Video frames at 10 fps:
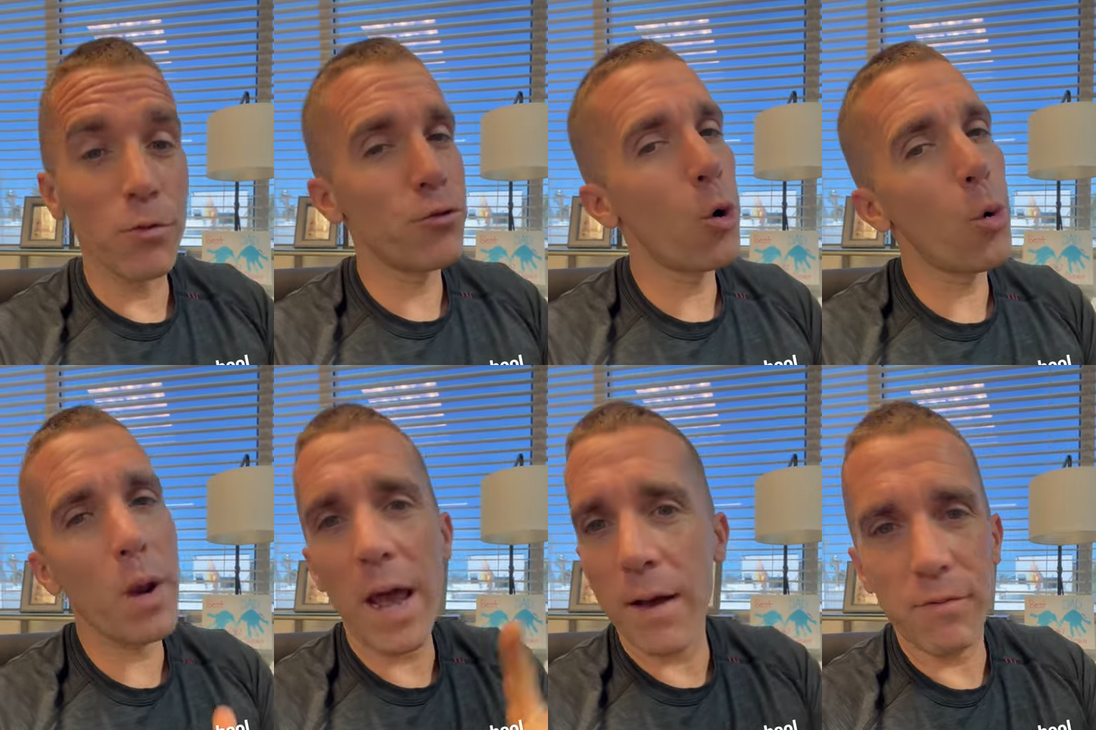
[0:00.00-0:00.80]
Don't
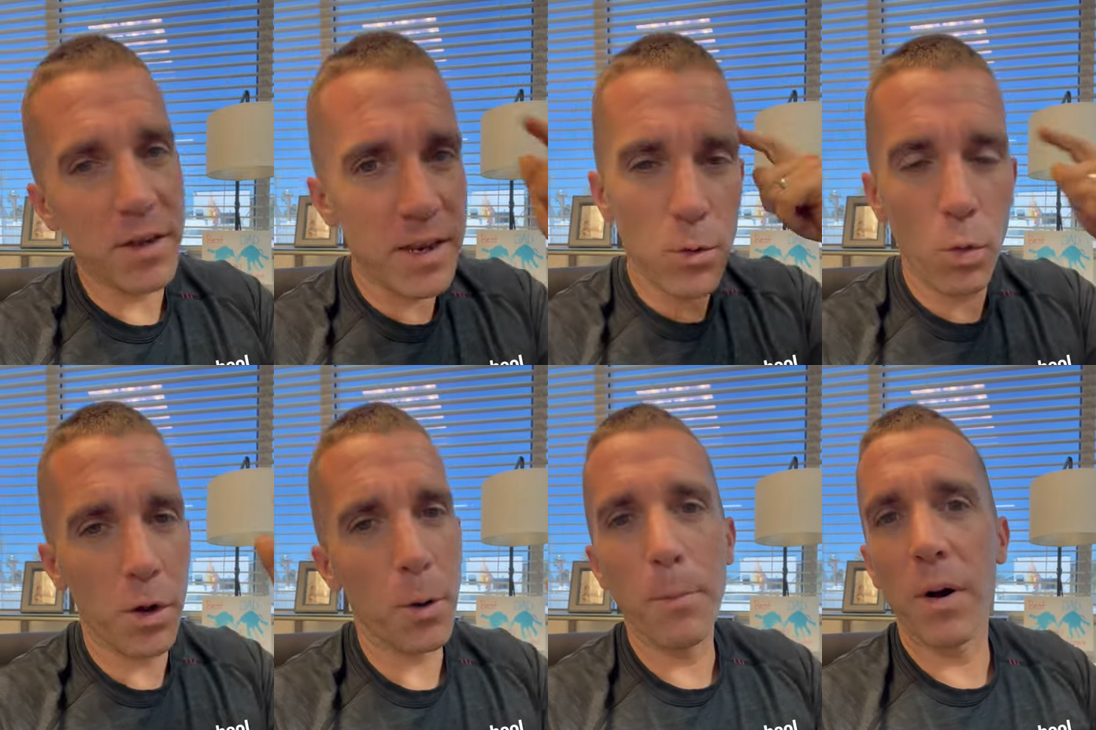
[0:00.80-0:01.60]
have the D1
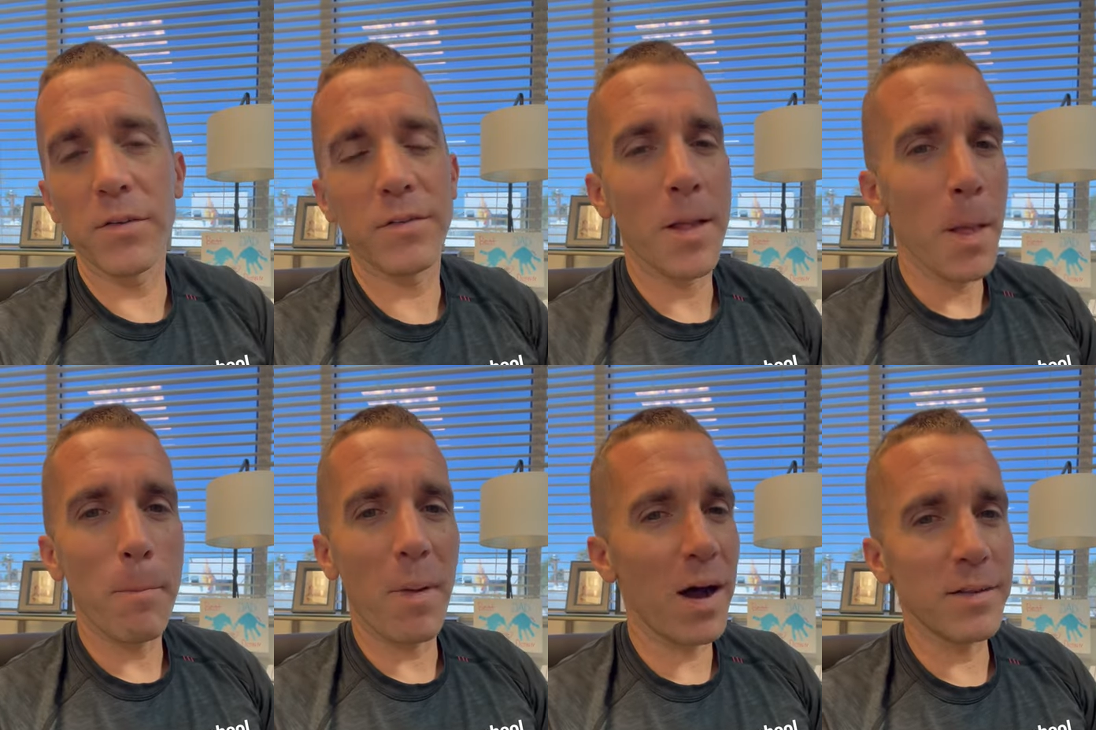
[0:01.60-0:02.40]
or bust
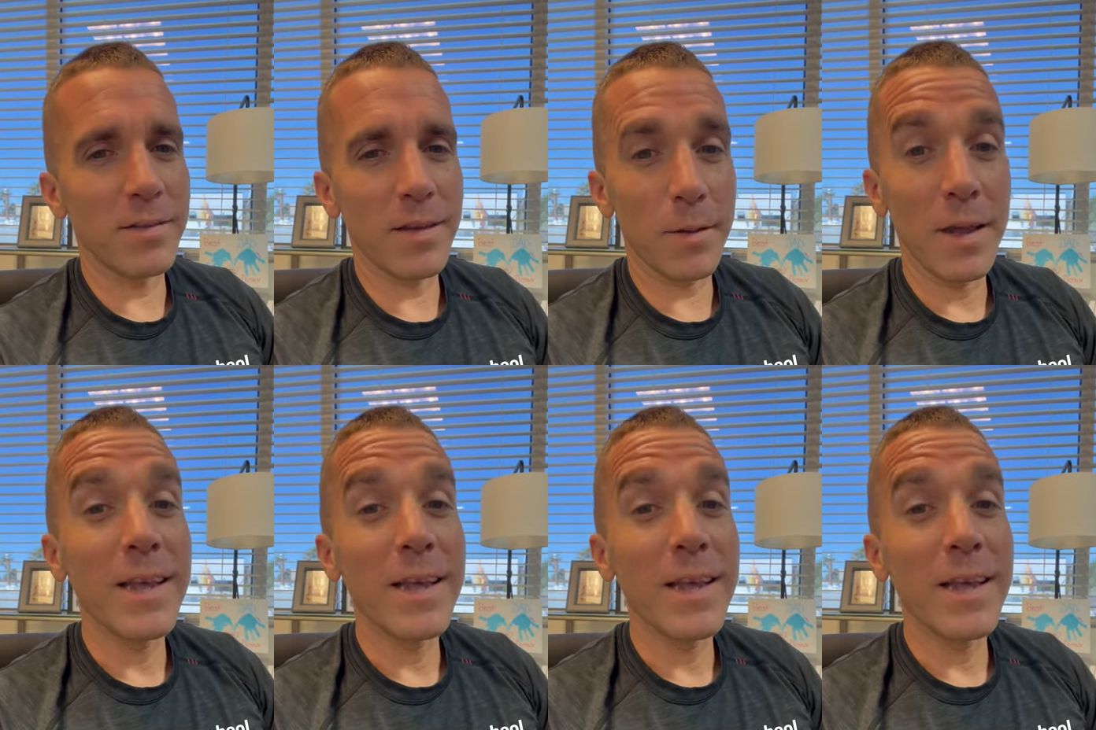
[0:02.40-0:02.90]
mindset.